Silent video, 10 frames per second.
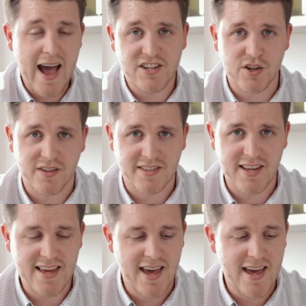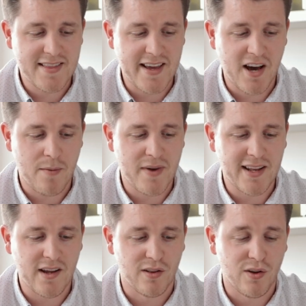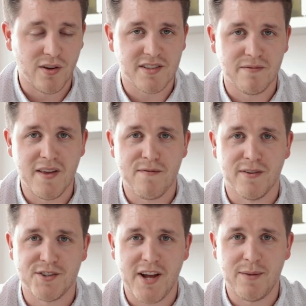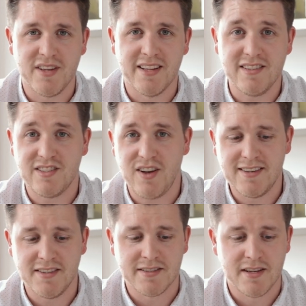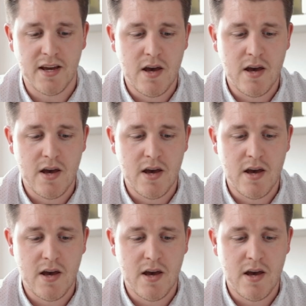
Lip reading: As you can see, they come in lots of different shapes and sizes,